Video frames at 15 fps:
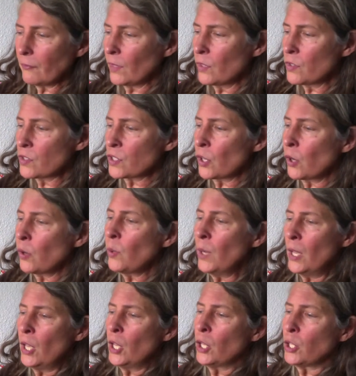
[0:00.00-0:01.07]
So
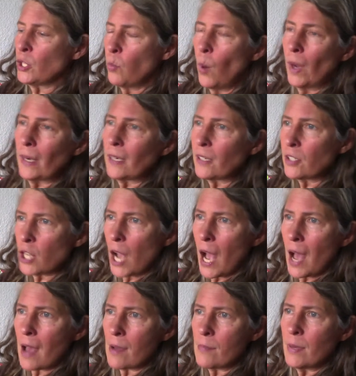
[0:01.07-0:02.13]
you wanted a
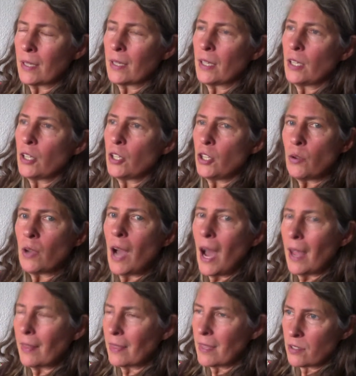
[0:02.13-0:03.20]
job, you
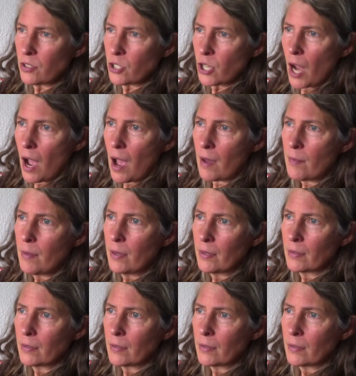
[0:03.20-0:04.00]
got this job.